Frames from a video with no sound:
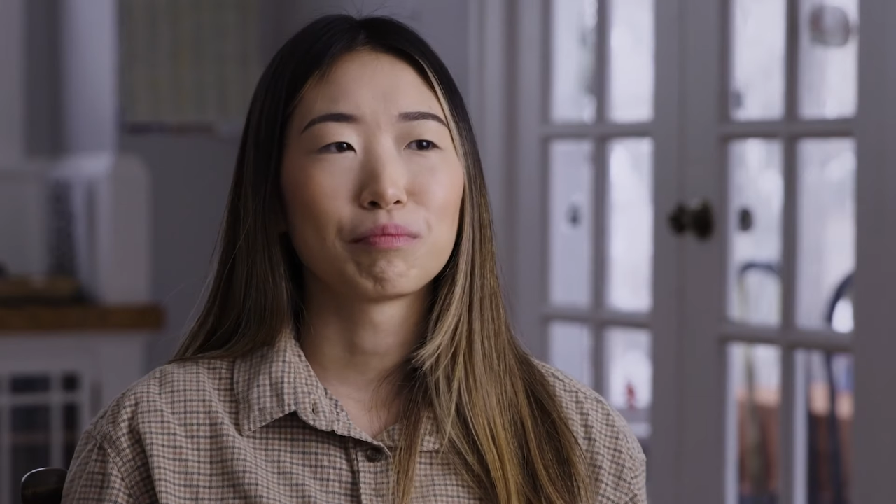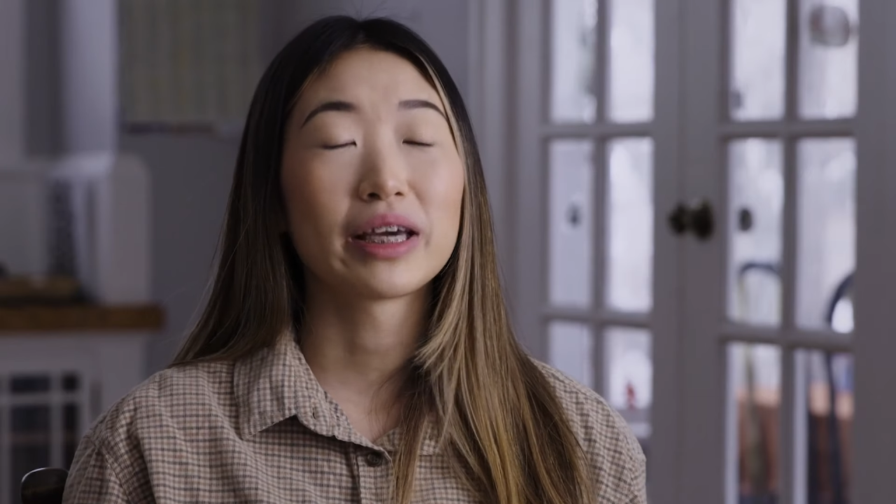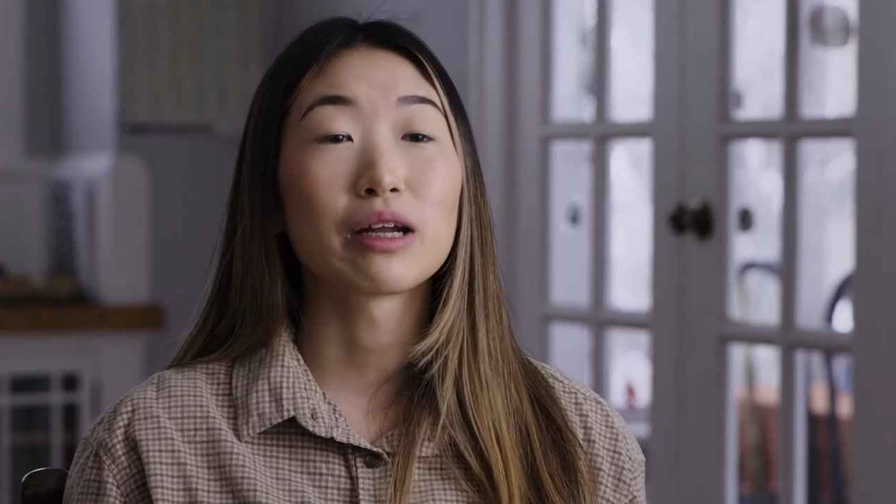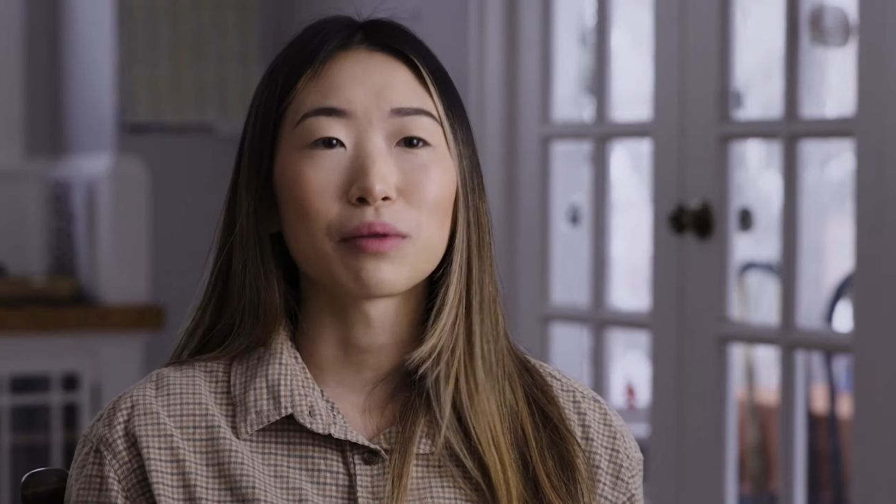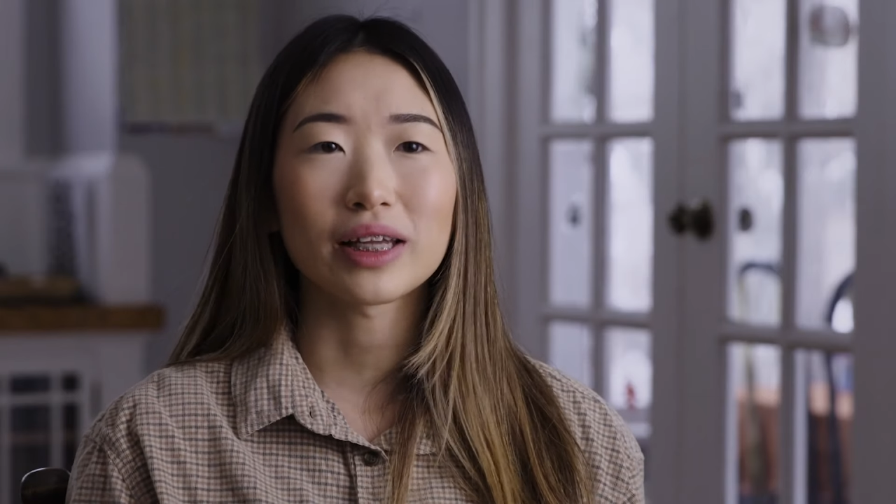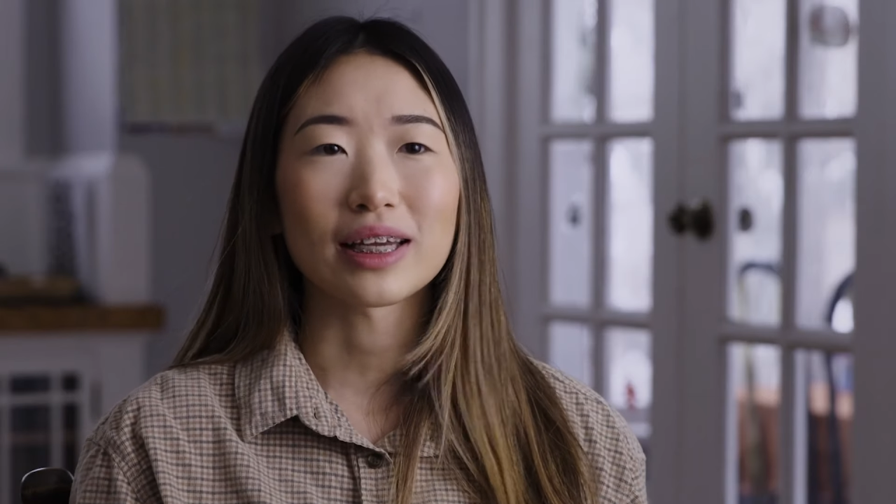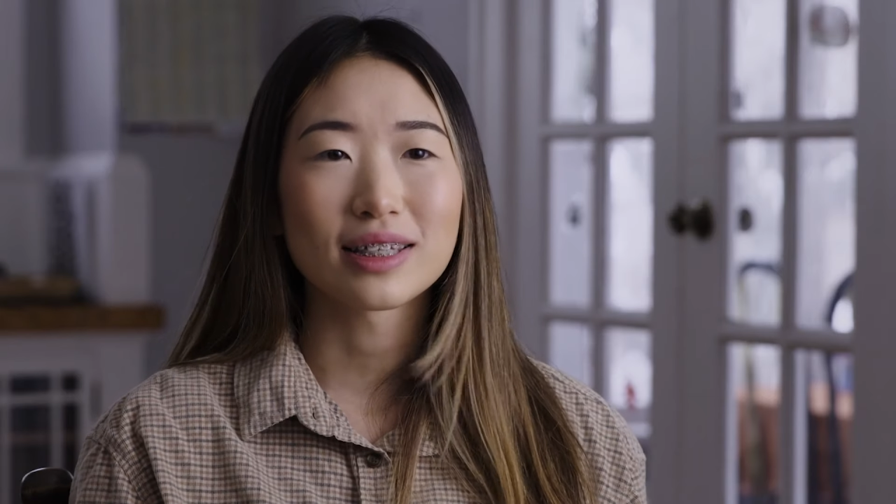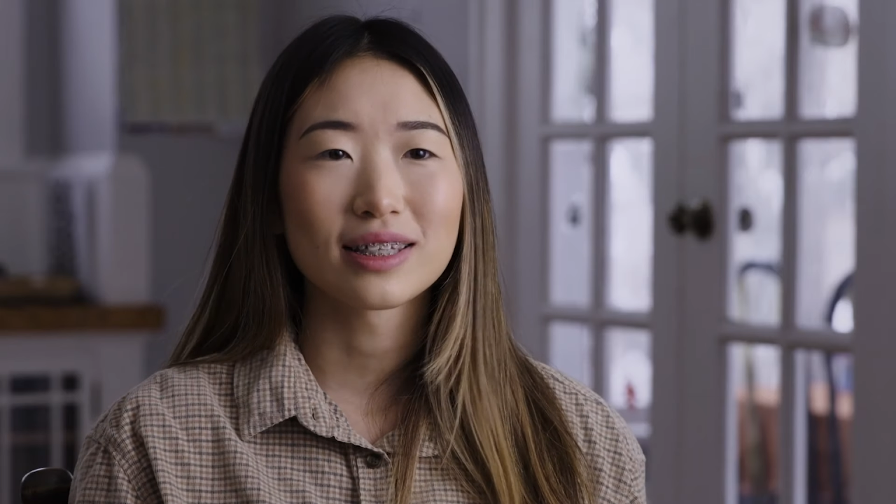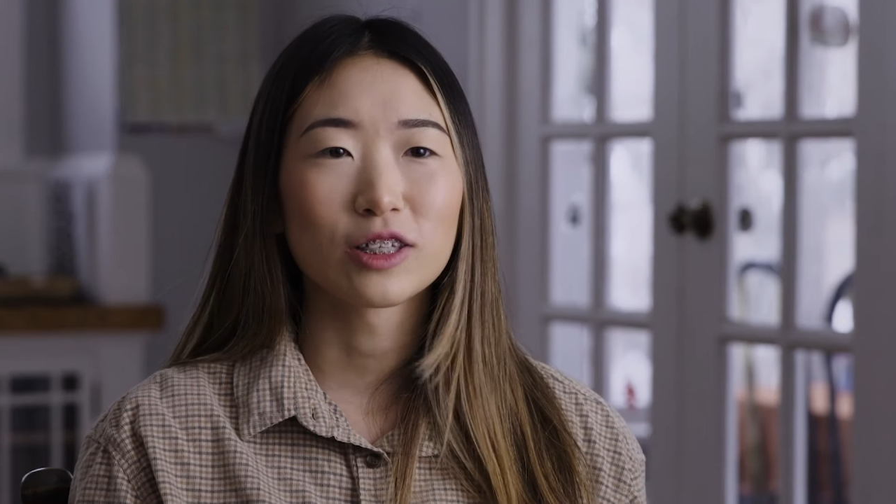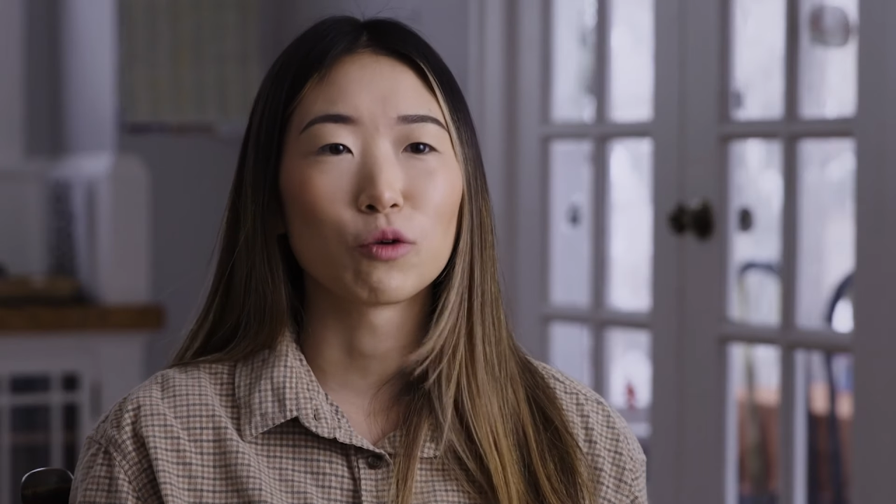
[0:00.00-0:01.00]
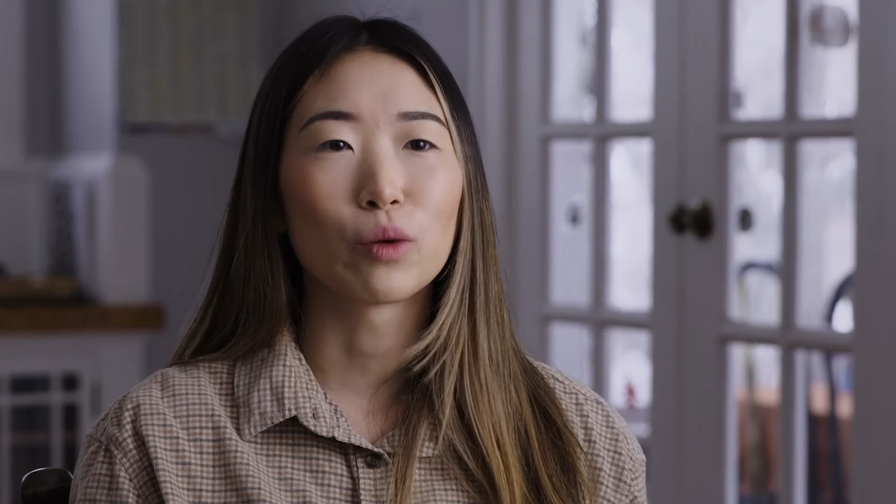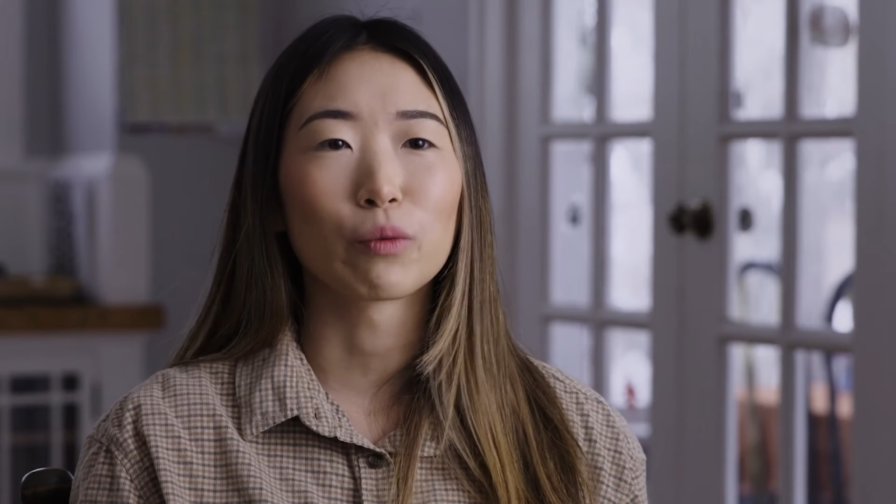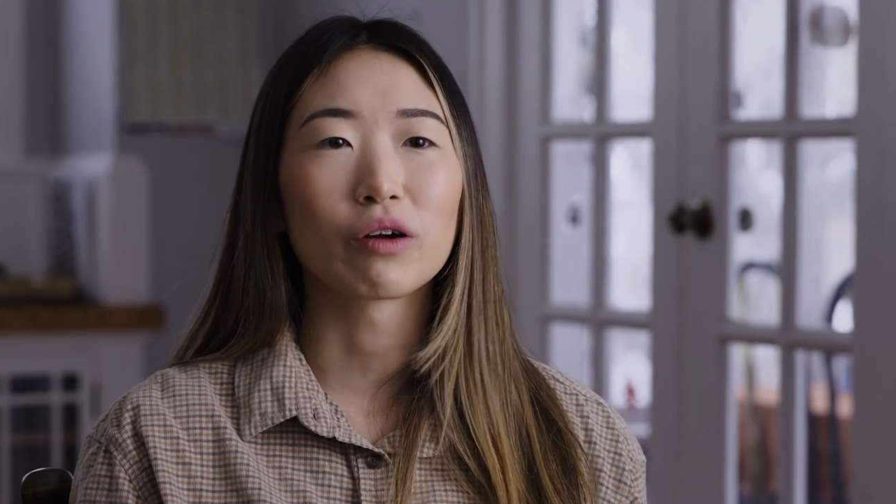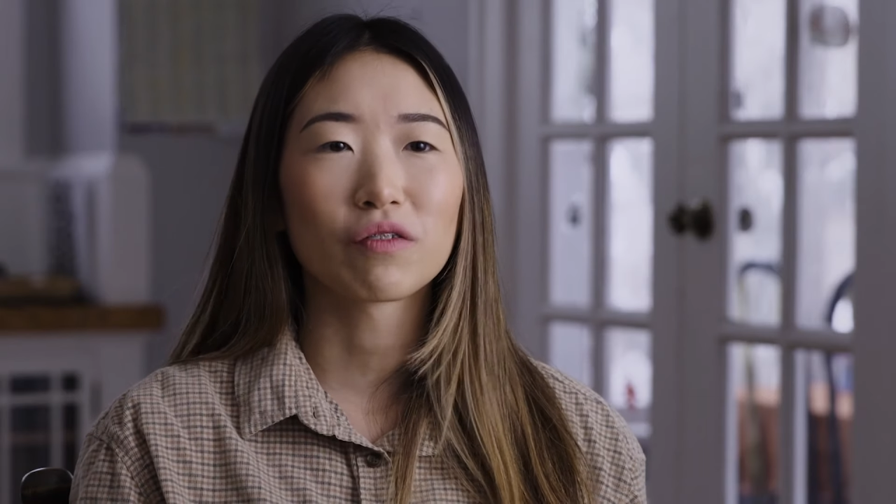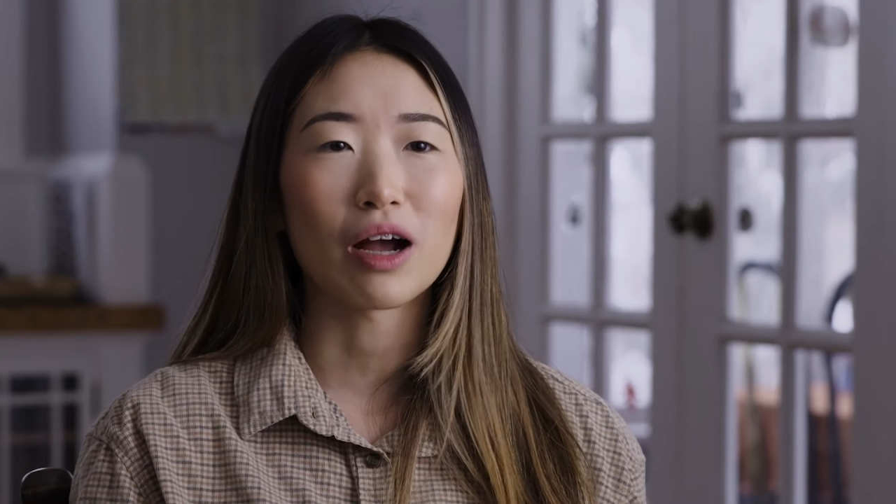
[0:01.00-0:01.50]
pin a place to where
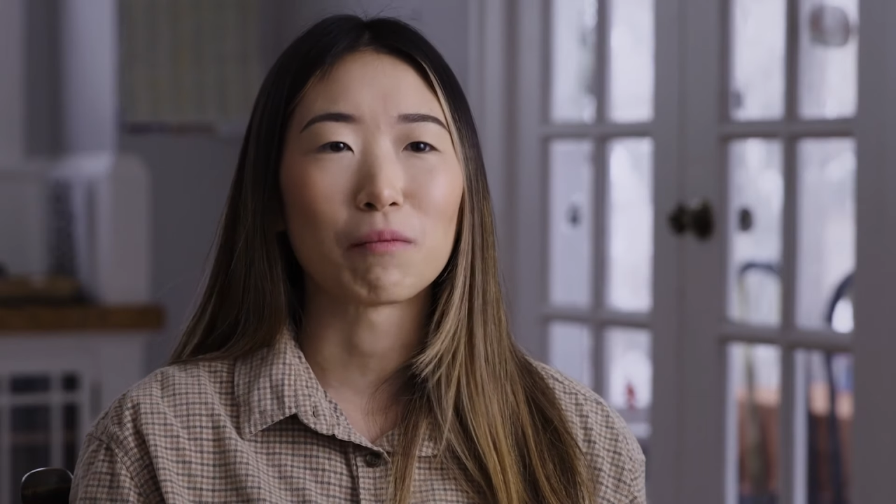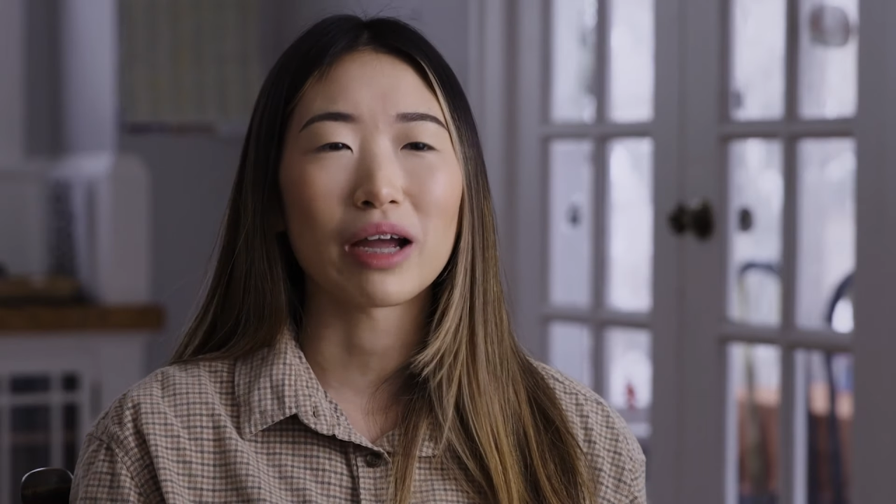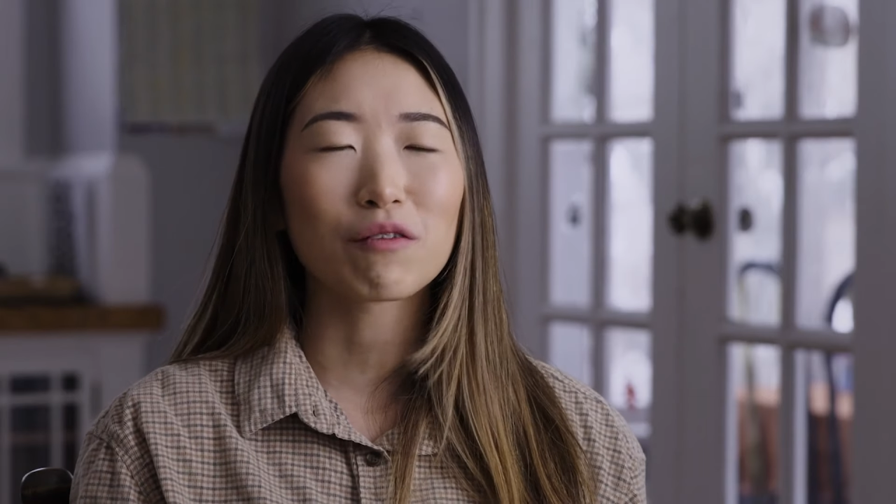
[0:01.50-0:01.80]
we're from.